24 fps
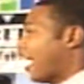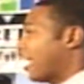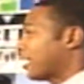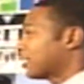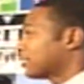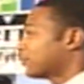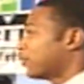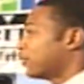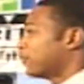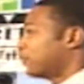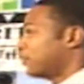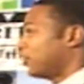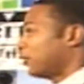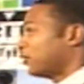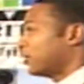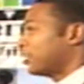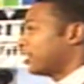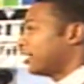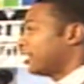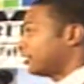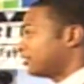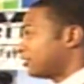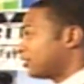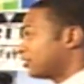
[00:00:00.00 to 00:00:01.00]
ask for
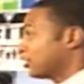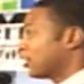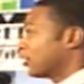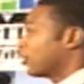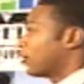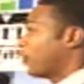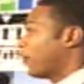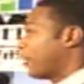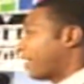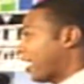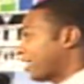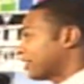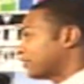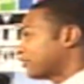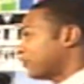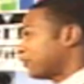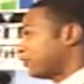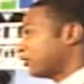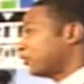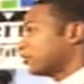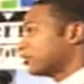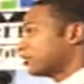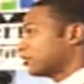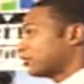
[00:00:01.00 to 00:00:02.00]
viewer, hit zero and ask
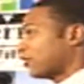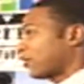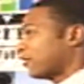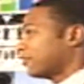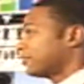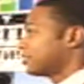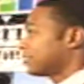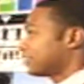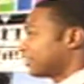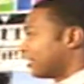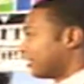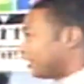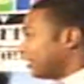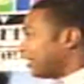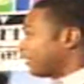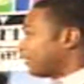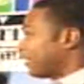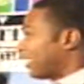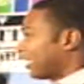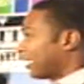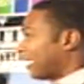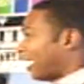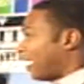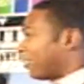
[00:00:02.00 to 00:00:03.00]
for viewer services and
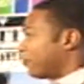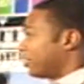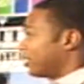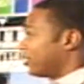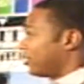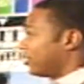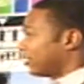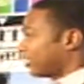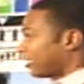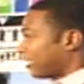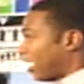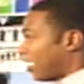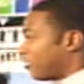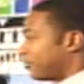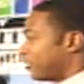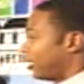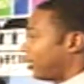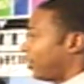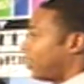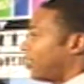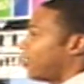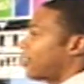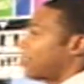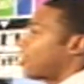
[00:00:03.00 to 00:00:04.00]
leave that comment on the
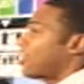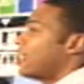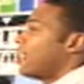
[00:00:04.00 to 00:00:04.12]
comment line.